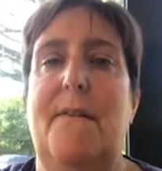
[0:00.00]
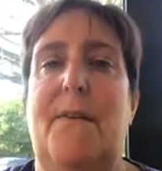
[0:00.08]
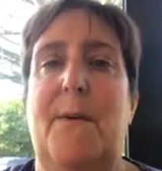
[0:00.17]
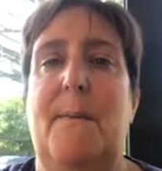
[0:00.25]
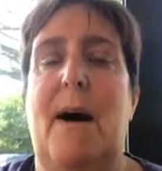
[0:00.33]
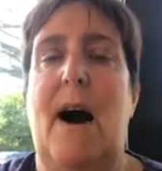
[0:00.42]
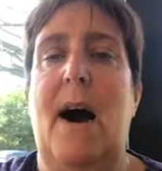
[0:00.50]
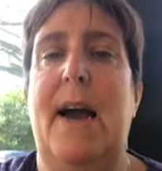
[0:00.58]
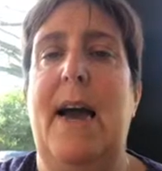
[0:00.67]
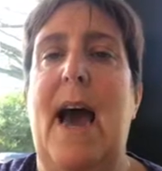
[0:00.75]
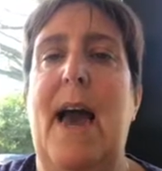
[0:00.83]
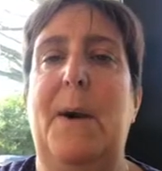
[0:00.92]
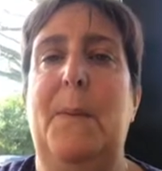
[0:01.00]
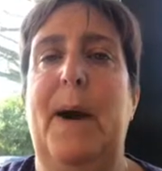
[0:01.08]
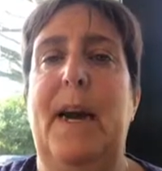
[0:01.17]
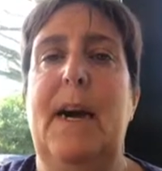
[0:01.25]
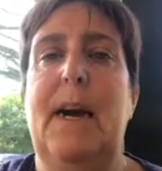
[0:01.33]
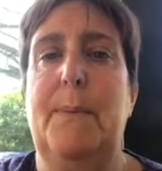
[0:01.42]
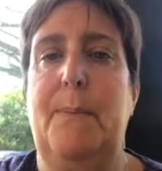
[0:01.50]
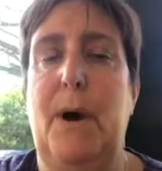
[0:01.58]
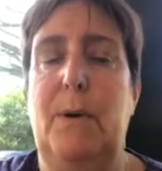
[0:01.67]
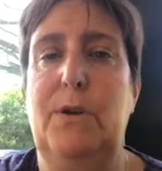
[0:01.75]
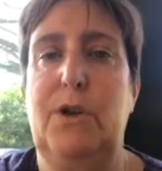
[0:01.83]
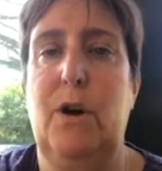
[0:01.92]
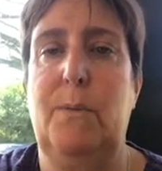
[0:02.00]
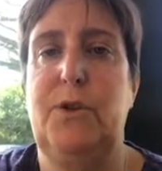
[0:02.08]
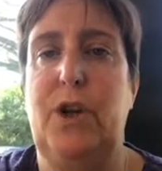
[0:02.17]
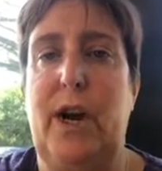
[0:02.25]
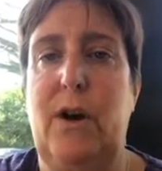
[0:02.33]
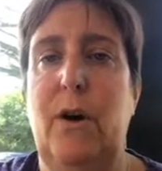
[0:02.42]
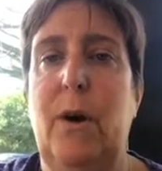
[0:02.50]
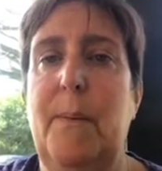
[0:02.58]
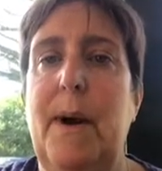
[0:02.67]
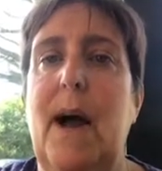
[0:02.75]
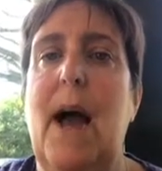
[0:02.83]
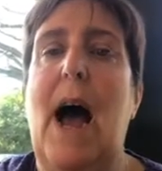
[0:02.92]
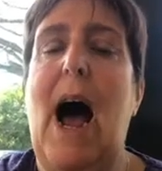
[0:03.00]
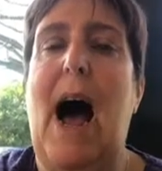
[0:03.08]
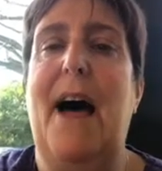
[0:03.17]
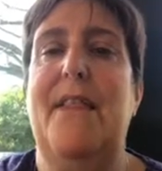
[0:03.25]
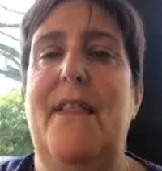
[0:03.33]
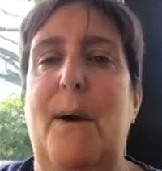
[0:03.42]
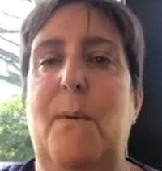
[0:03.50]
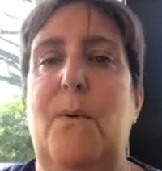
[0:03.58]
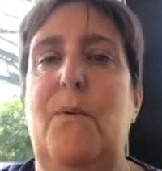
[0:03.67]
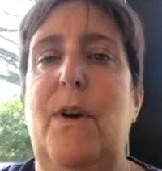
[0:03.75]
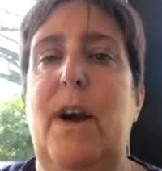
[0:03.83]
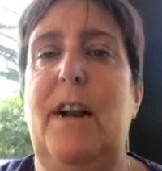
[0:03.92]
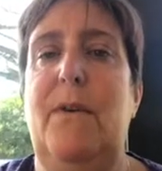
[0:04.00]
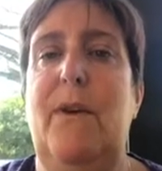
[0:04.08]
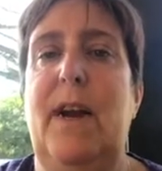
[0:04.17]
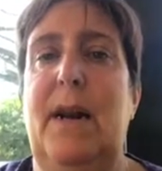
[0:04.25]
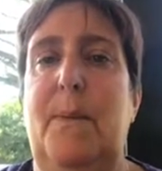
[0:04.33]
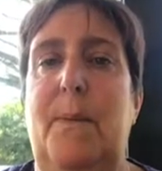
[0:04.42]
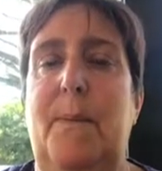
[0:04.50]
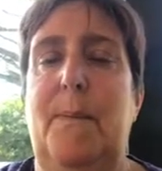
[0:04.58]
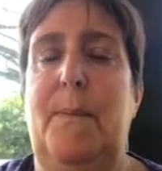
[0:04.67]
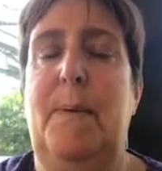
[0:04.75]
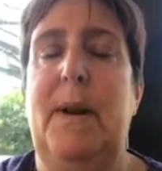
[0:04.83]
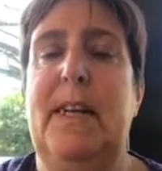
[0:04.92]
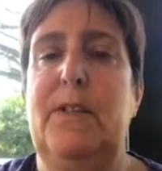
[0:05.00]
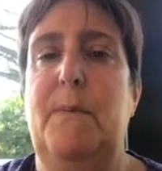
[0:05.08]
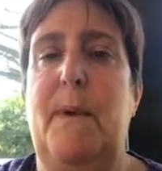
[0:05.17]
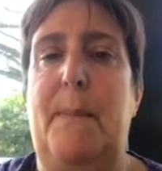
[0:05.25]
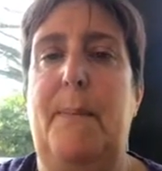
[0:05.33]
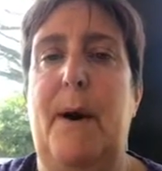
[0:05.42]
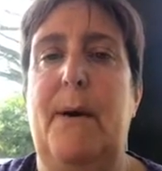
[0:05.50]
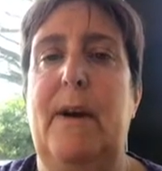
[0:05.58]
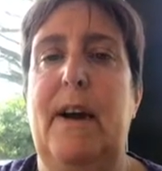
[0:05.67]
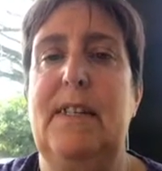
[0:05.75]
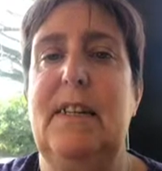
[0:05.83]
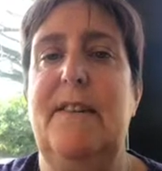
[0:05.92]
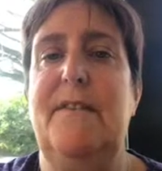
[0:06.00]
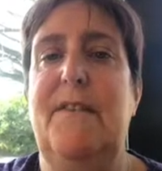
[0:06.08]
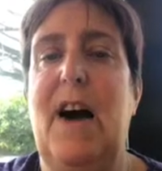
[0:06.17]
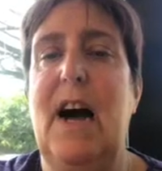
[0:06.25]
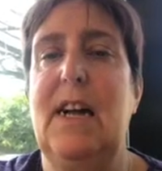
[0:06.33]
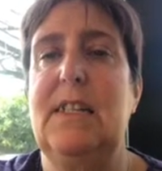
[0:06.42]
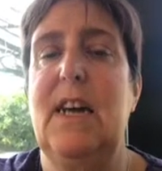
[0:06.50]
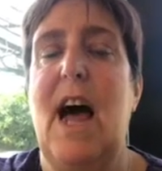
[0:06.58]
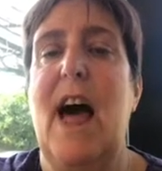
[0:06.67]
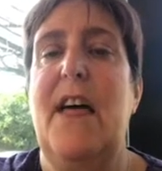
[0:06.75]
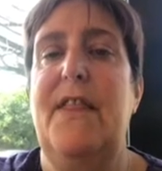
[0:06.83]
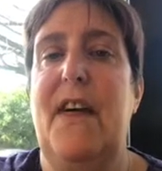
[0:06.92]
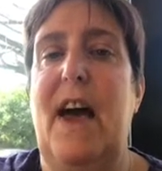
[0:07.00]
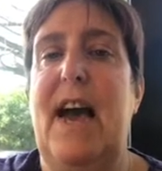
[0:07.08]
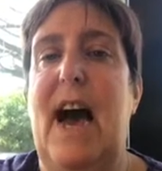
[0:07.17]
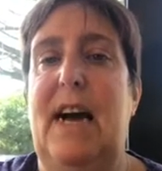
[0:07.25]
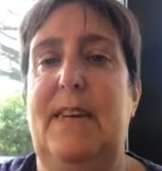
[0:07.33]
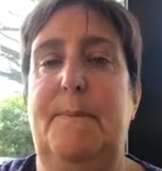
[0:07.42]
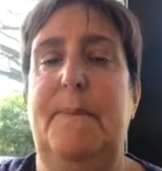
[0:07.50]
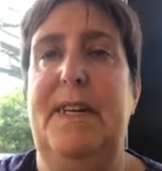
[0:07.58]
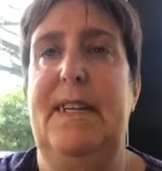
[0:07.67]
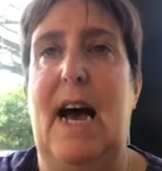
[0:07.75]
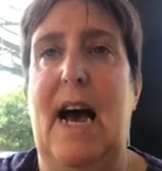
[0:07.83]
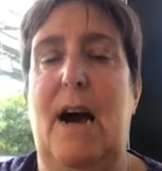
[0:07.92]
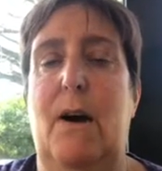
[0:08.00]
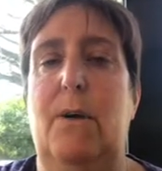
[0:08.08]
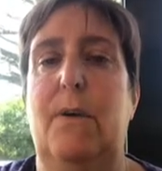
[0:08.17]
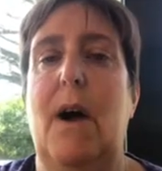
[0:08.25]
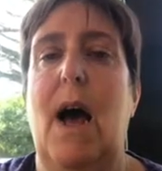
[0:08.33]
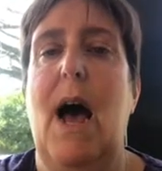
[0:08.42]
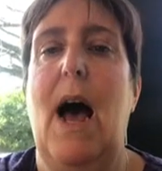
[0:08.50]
for my 8-week post-op checkup, and they were really pleased with my progress. And in fact, they had me down